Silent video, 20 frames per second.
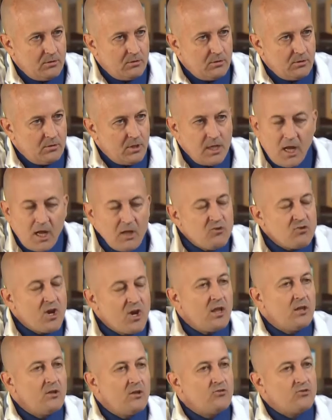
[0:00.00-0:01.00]
And I
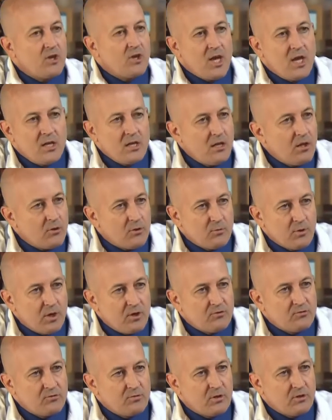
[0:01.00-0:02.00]
challenge any other
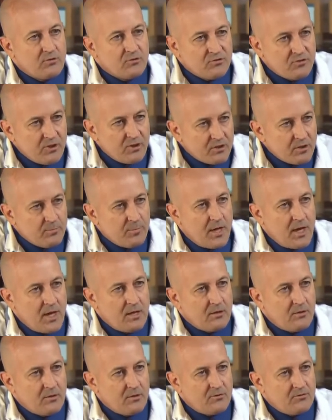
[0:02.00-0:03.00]
restaurant to set the bag
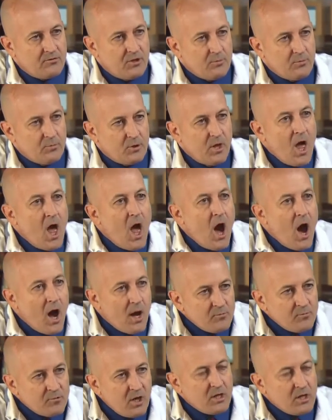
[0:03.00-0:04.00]
on the table.
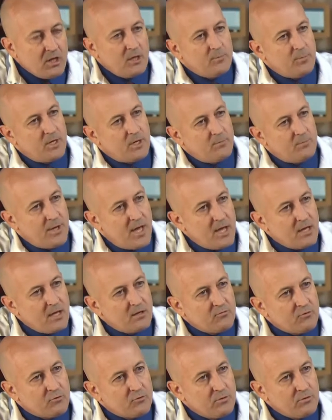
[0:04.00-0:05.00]
I'm talking about a bag
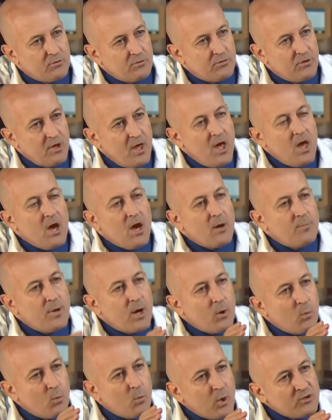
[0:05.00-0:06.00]
of truth,
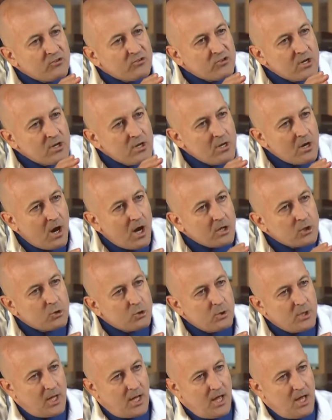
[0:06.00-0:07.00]
about what's not
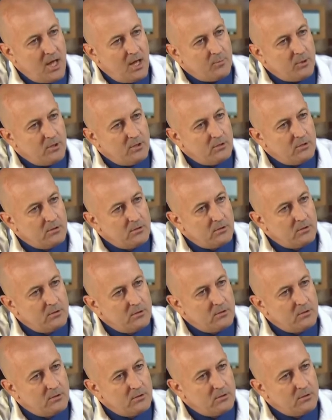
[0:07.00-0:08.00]
going to happen
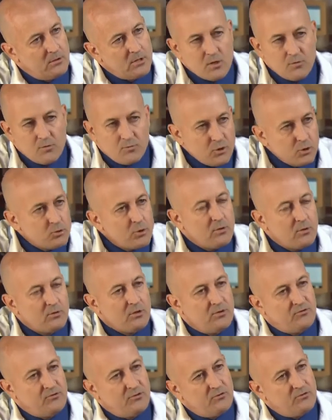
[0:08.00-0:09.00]
if you don't
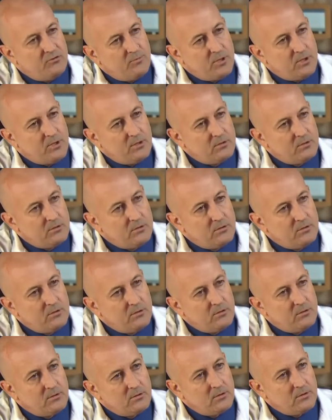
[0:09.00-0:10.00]
listen to me.
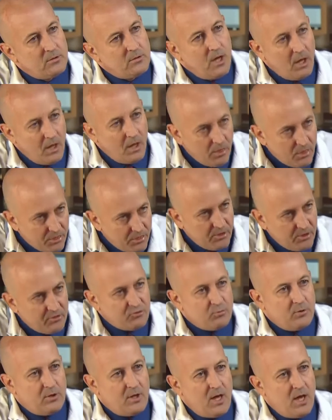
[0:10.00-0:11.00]

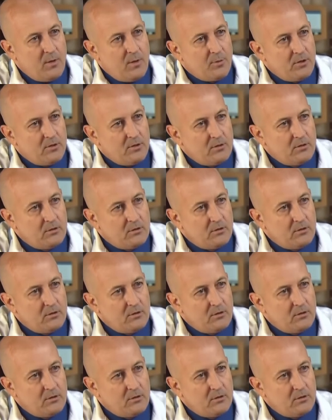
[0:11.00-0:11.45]
This will happen.